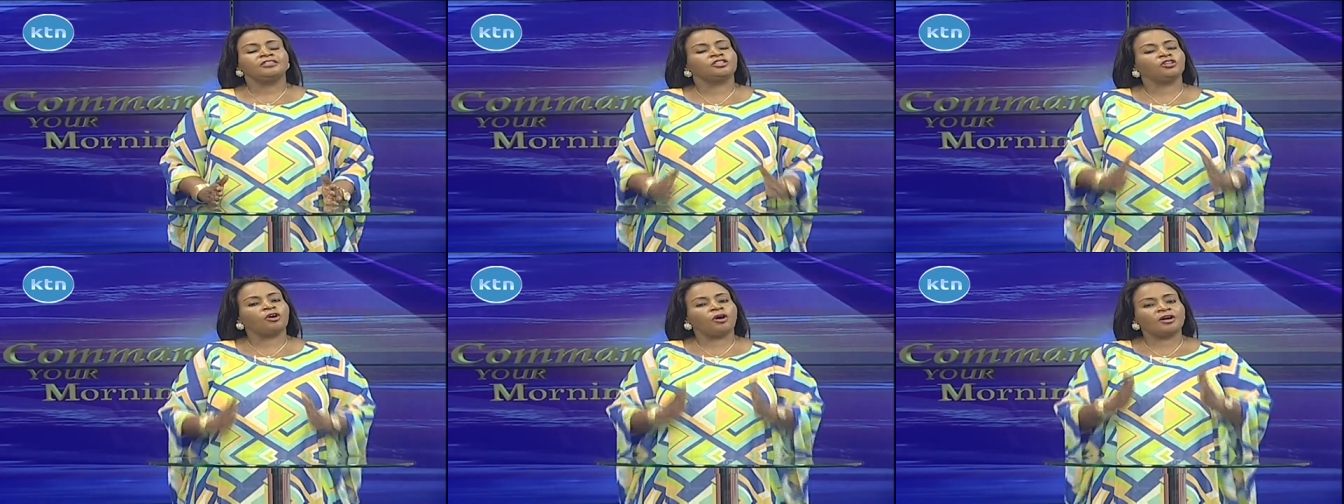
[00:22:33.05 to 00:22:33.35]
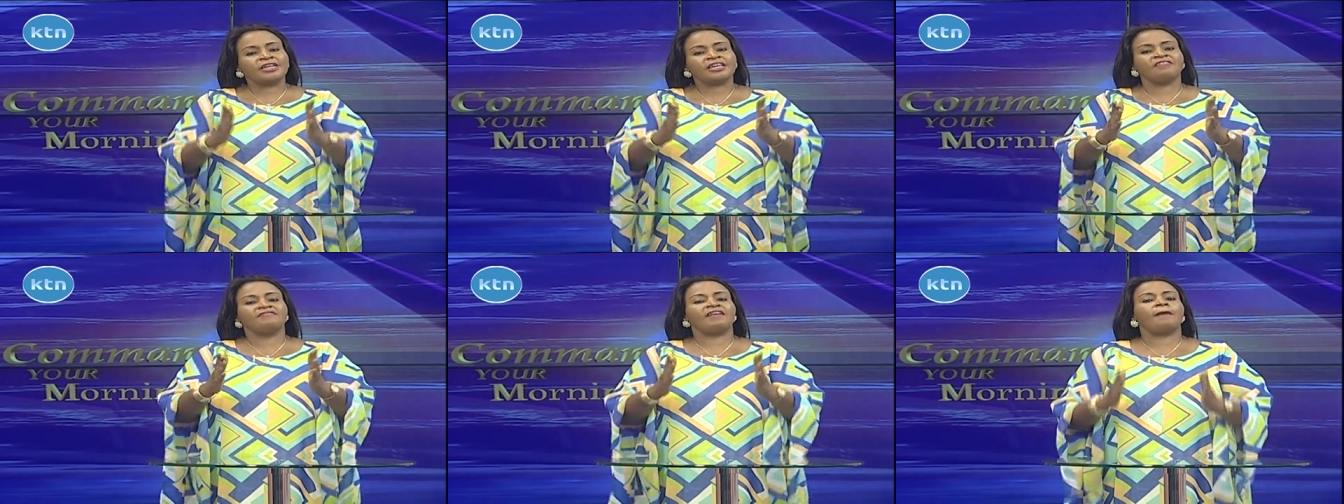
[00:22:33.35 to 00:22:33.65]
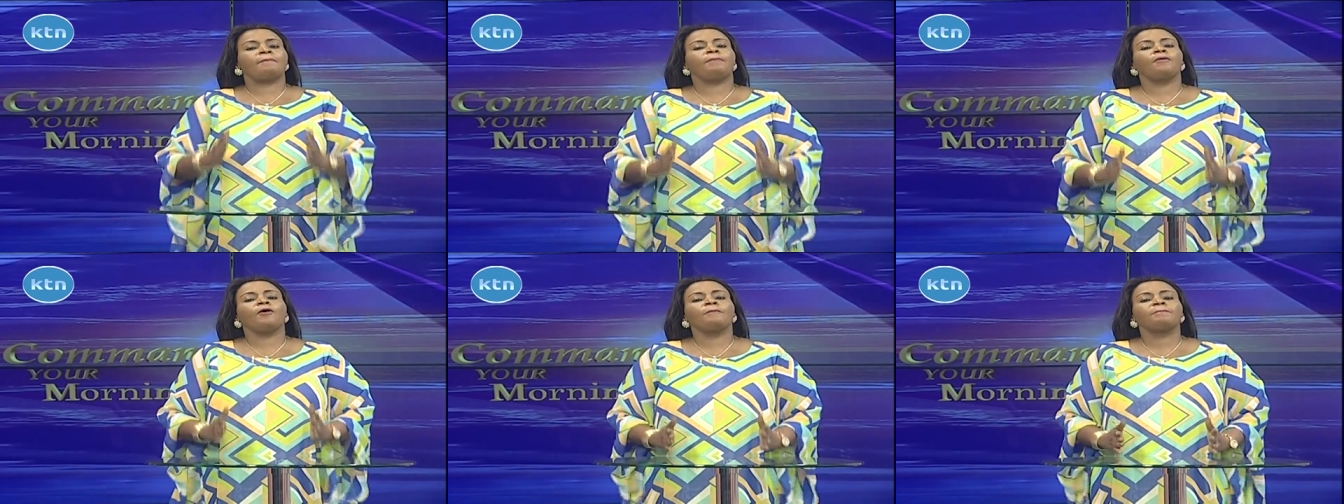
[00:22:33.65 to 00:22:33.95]
Don't give
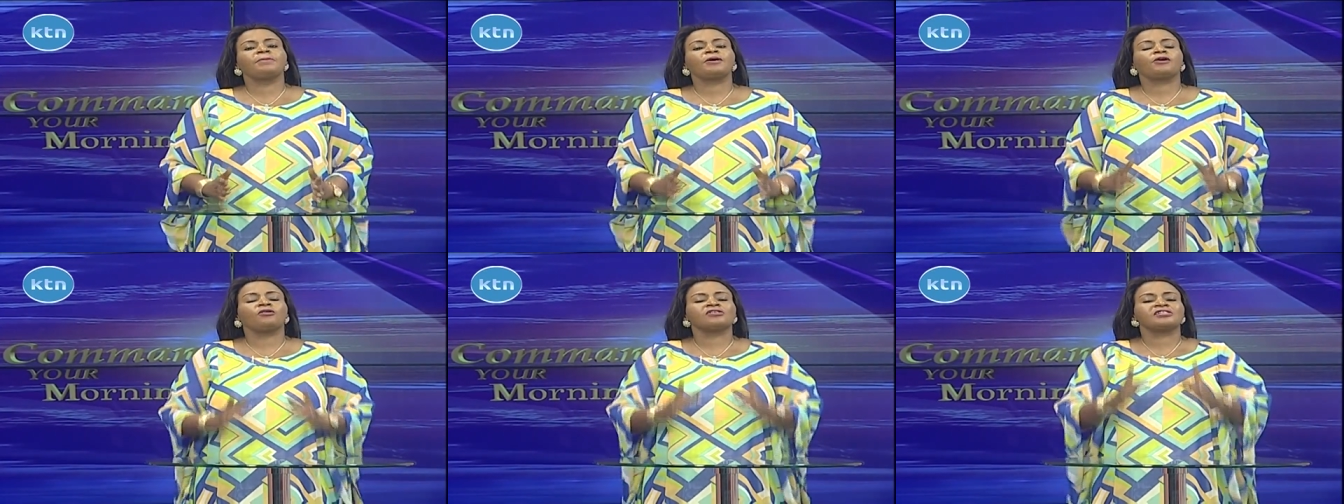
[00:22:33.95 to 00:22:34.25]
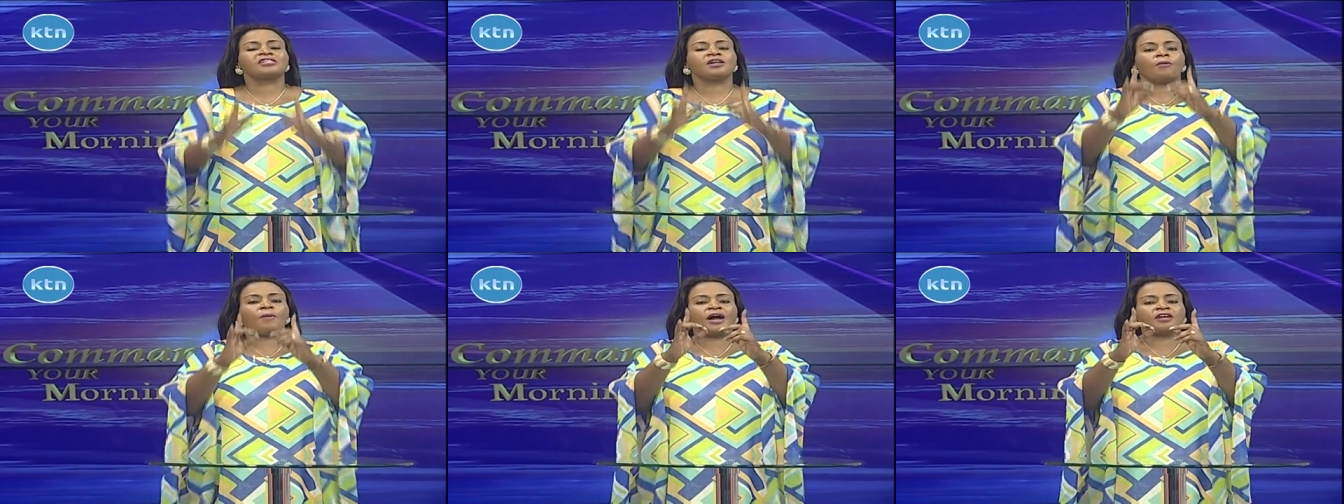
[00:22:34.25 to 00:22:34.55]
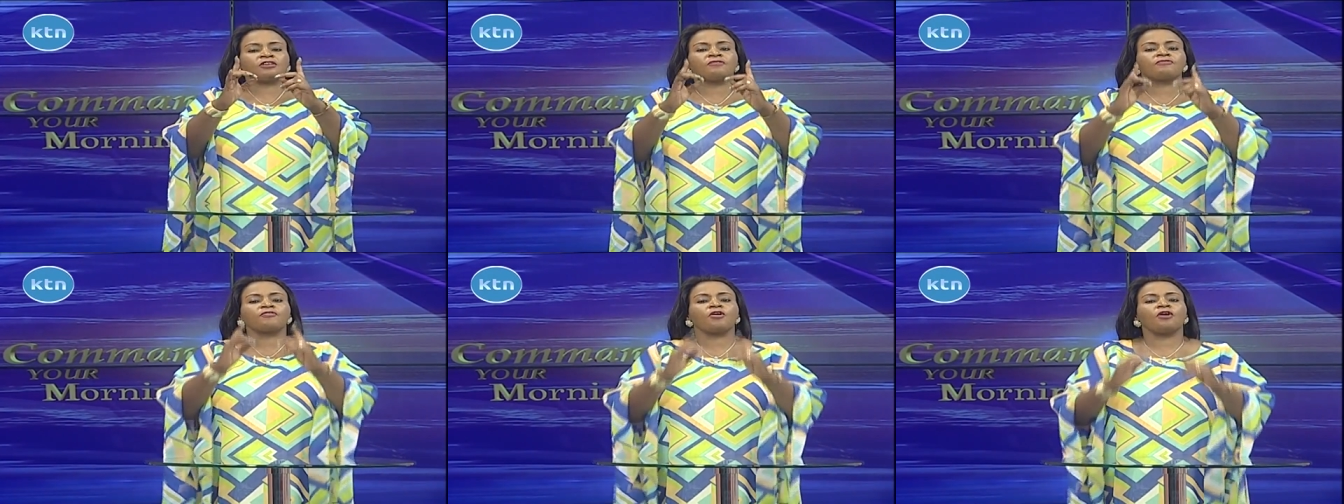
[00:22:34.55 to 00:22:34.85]
up hope because the
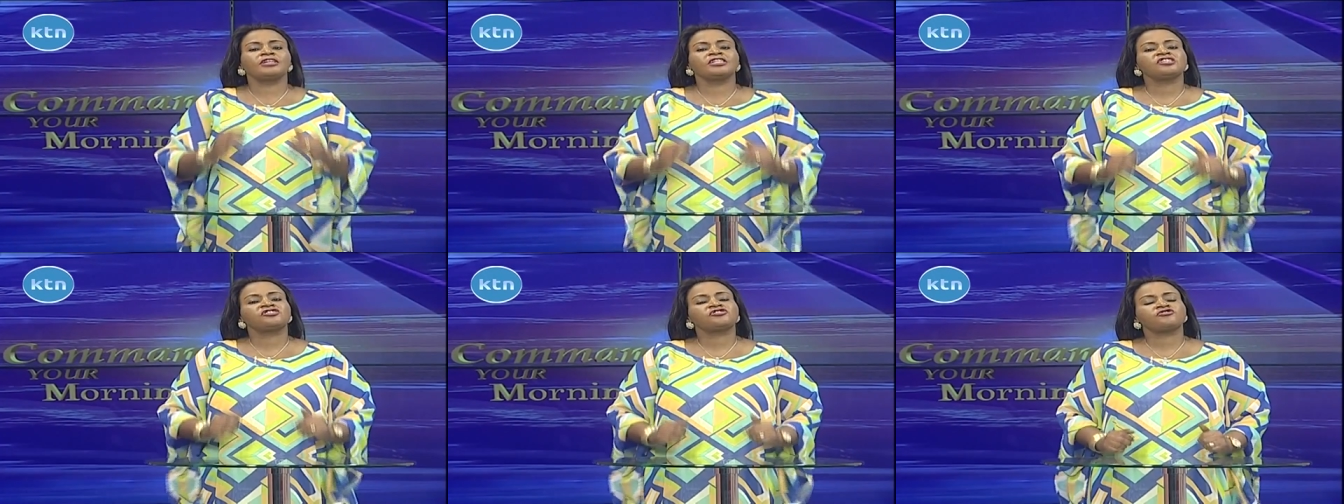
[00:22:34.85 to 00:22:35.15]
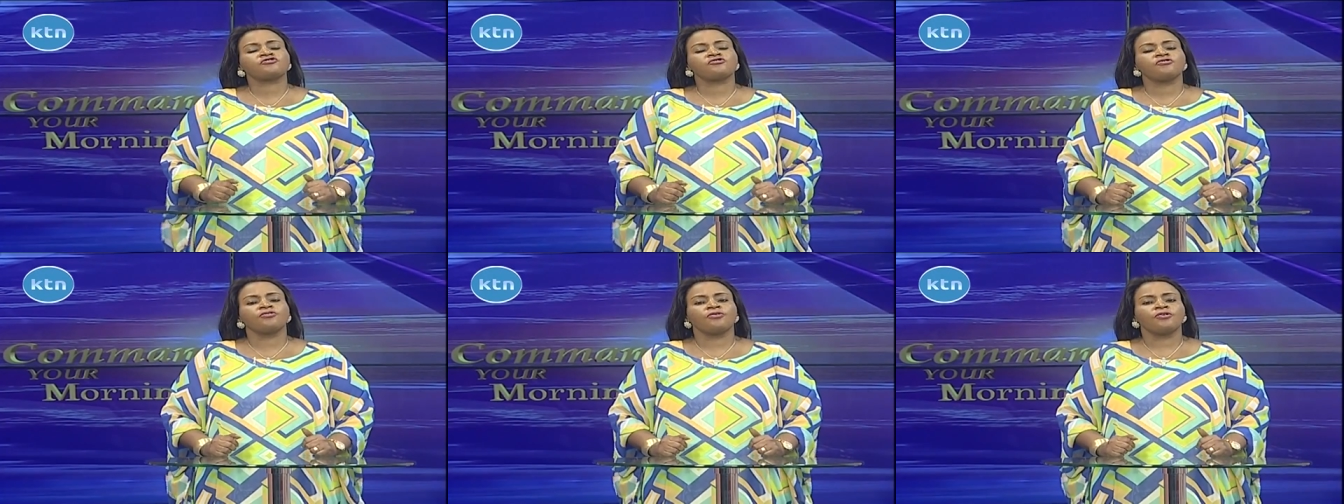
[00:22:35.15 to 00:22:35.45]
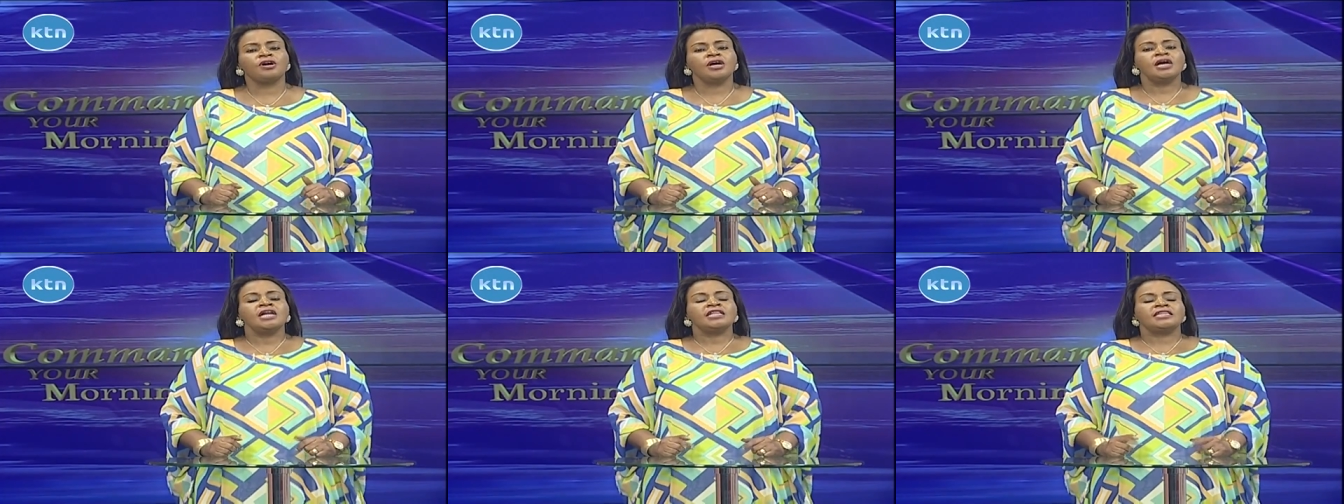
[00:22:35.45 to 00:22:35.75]
word of God is true.
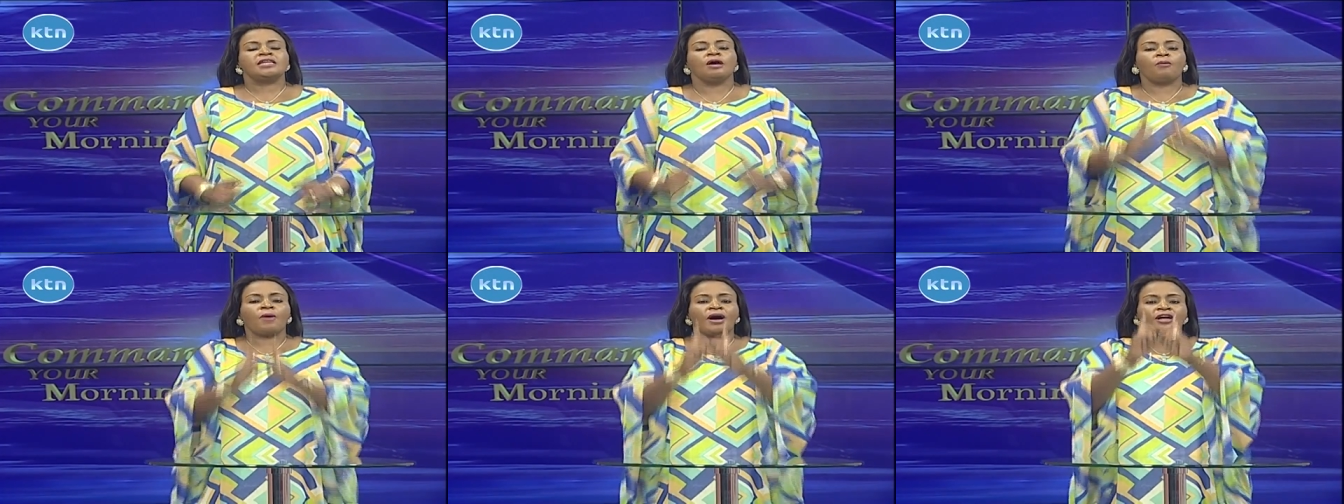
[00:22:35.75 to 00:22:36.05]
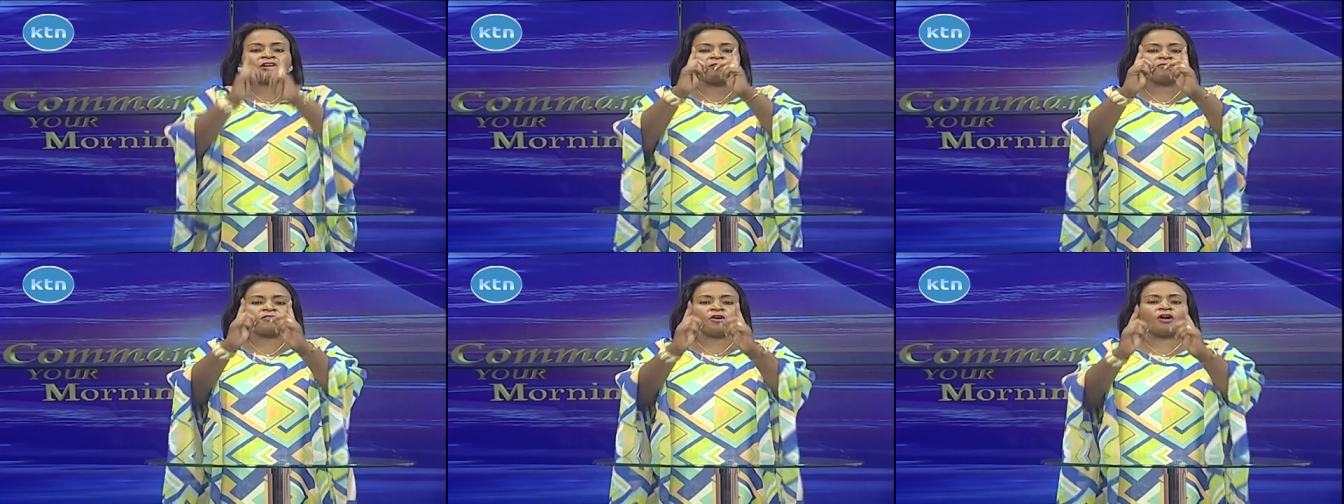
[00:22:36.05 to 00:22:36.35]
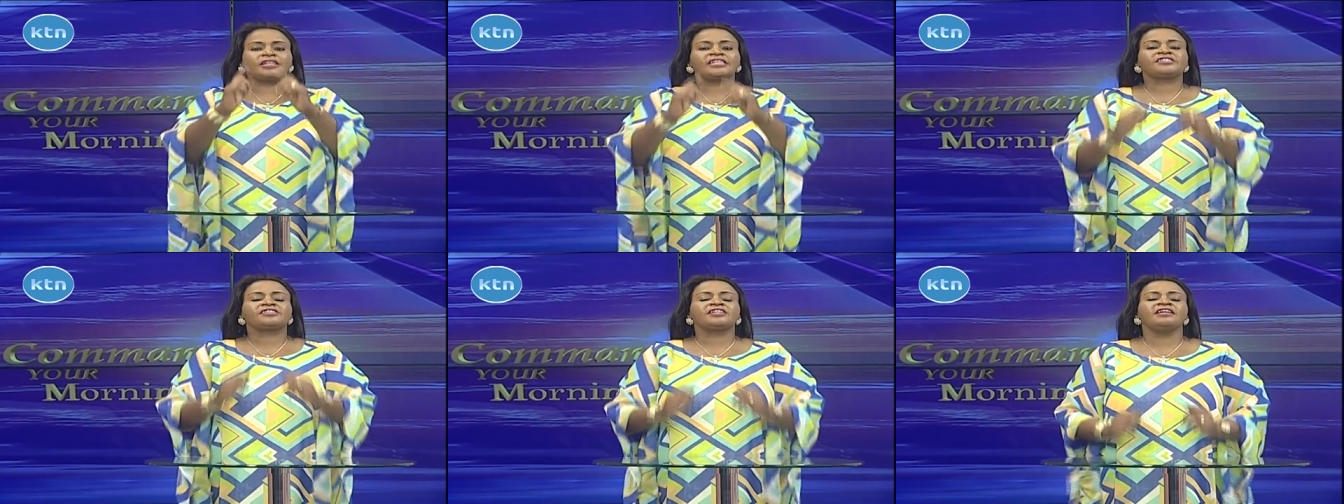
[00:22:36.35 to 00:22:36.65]
The word of
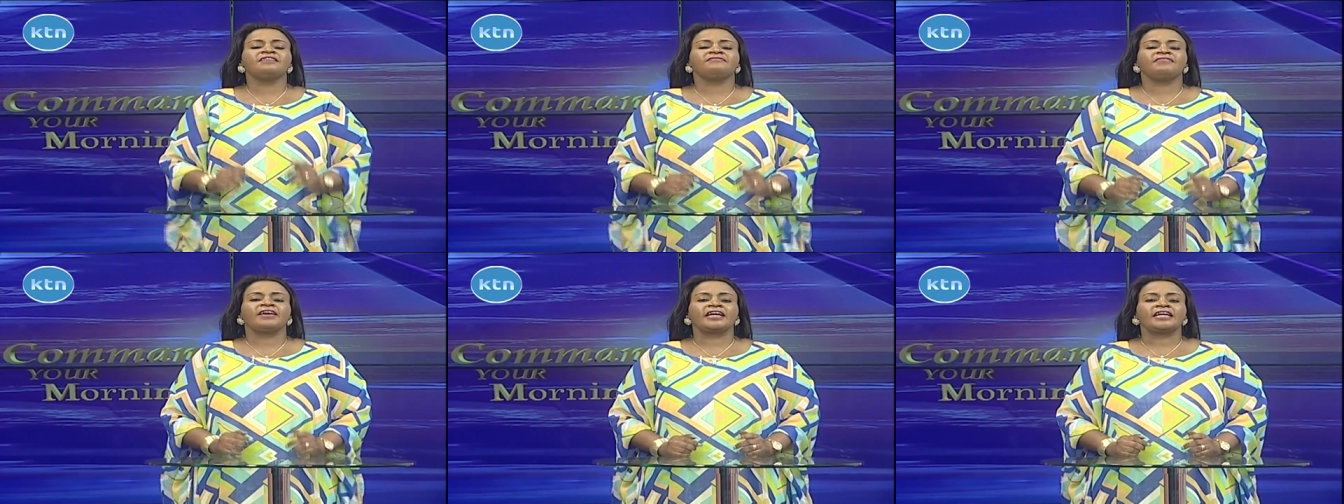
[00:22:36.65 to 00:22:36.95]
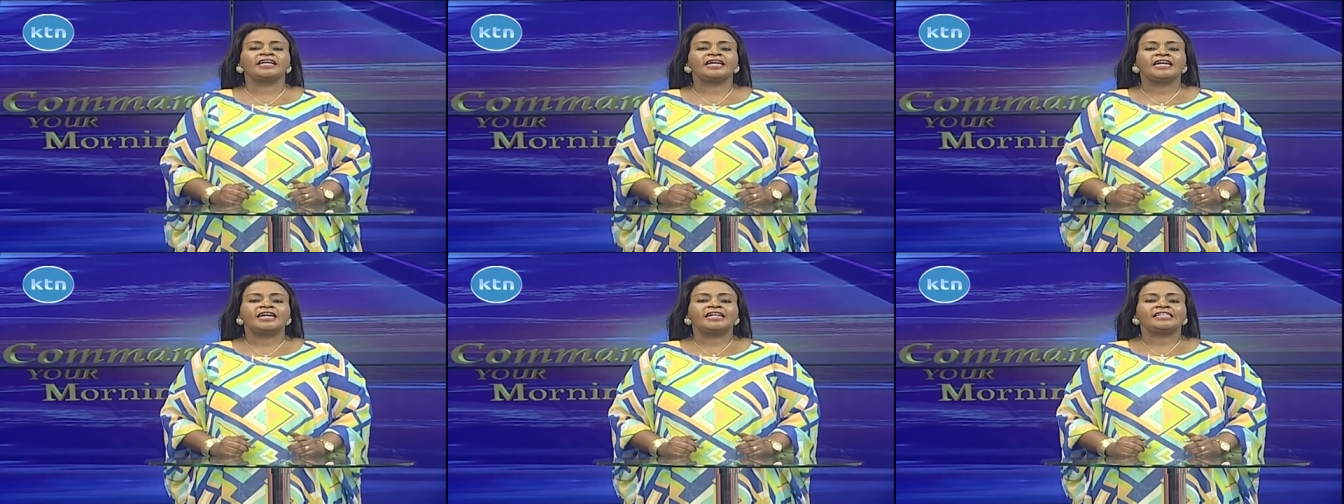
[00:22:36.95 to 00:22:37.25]
God is living.